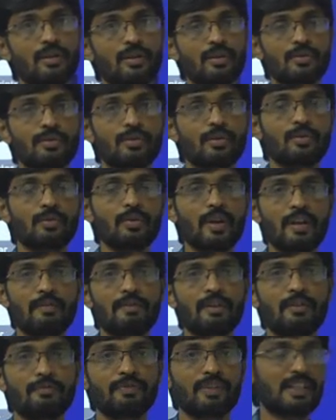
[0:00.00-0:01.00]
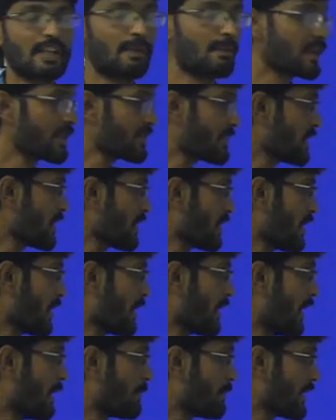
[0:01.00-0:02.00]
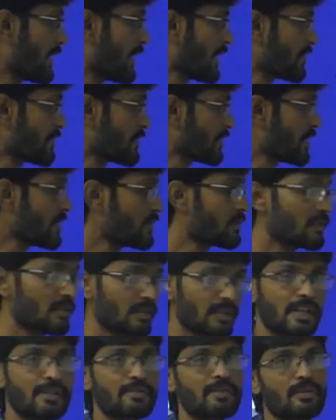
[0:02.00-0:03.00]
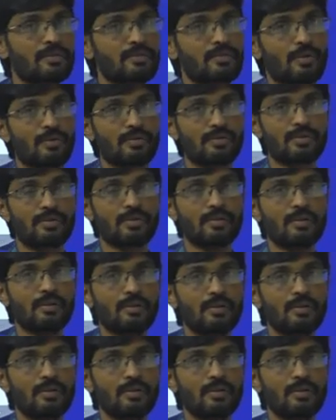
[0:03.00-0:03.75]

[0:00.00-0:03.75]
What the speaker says: So today one of the commercial application is laser shows.